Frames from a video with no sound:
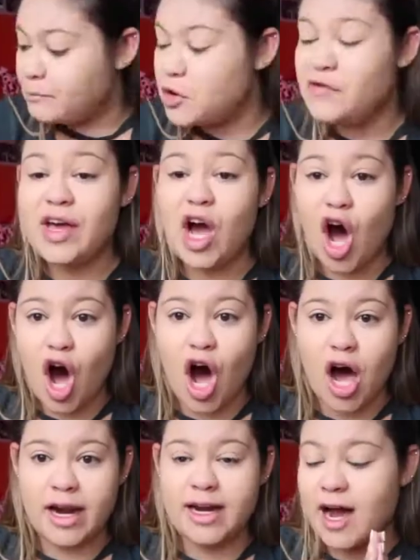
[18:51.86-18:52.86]
Moving
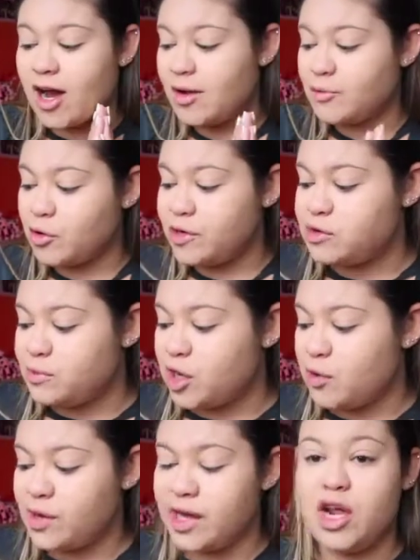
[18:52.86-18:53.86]
on, I'm going to be
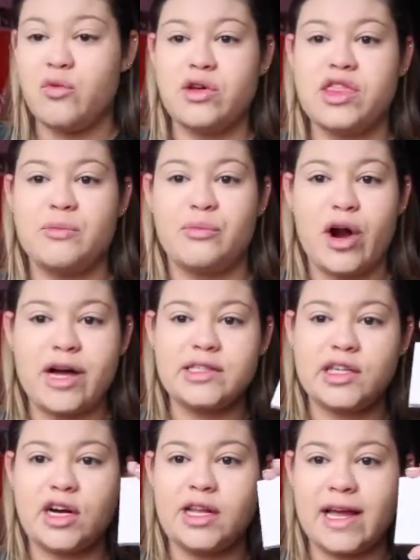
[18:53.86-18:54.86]
going in with the
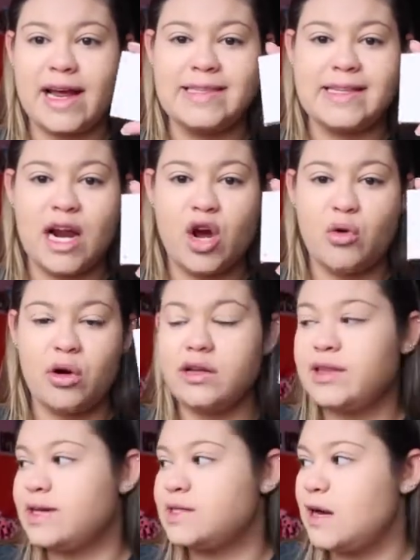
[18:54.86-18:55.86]
bronzer. Like I said, I
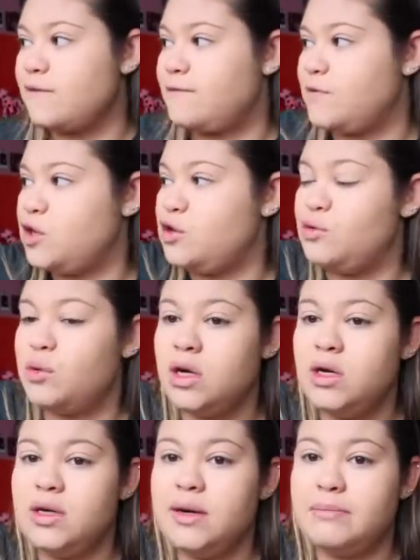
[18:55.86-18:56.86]
ordered this a few
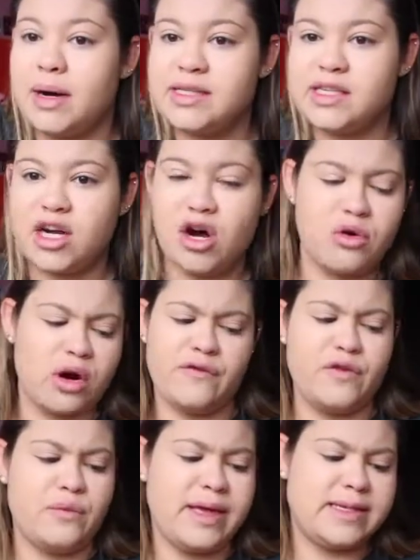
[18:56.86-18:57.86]
months ago or a
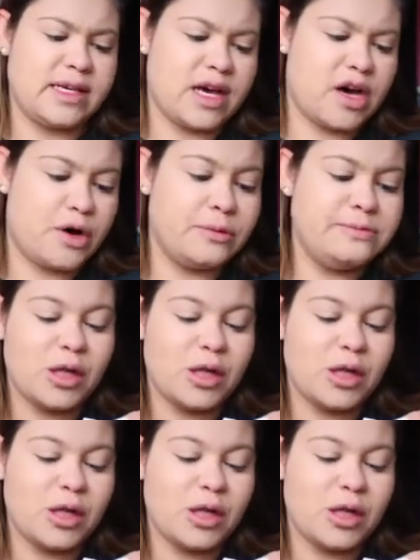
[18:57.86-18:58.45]
few weeks ago.